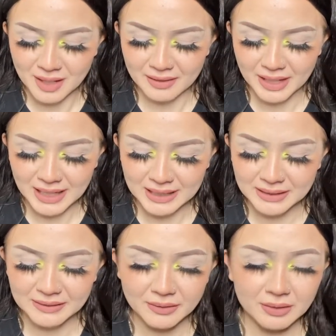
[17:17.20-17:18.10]
that
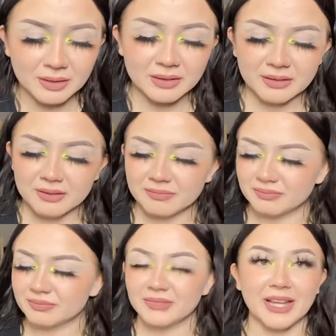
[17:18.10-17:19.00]
are,
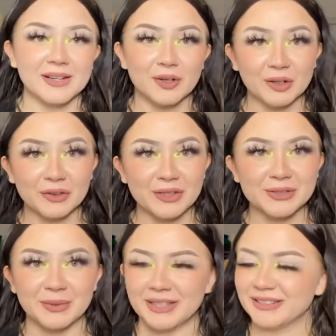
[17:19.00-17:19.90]
that are
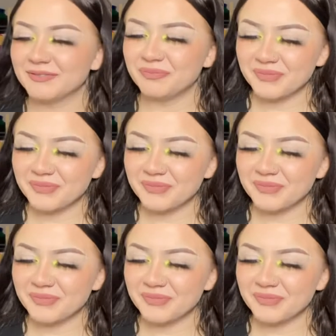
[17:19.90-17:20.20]
this one.